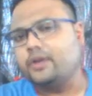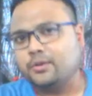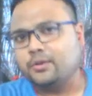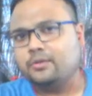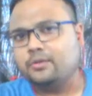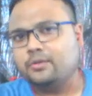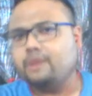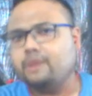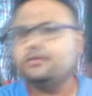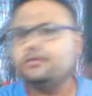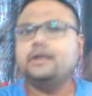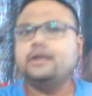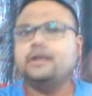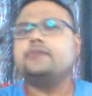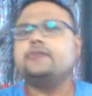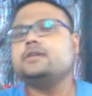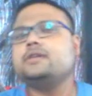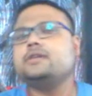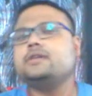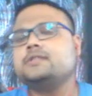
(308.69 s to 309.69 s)
If you are
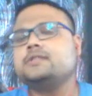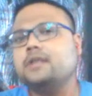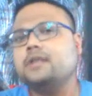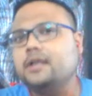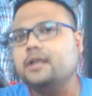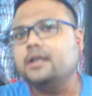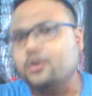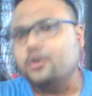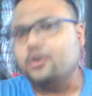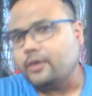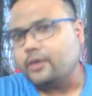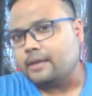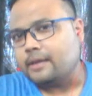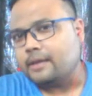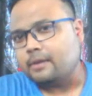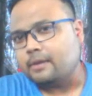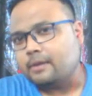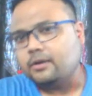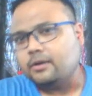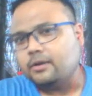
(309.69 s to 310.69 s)
interested in knowing
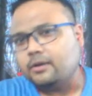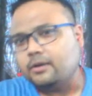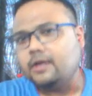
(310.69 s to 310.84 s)
about the